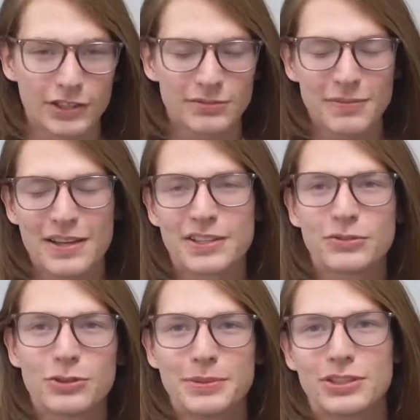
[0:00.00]
First
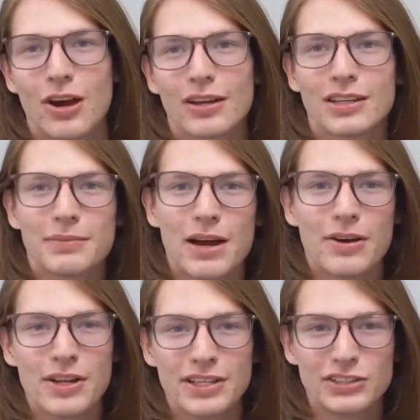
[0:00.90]
method we'll be talking
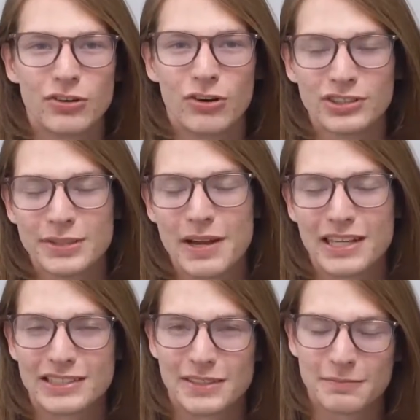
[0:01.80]
about is a whole step,
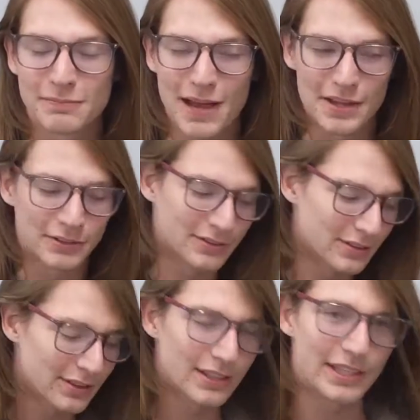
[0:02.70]
half step pattern.
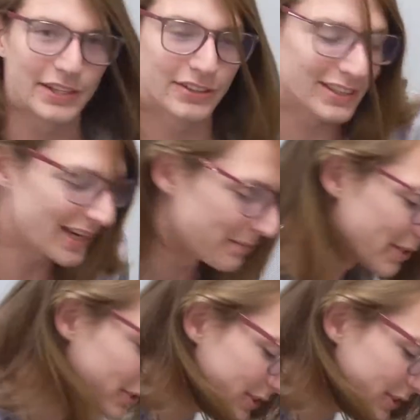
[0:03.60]
Here's the A minor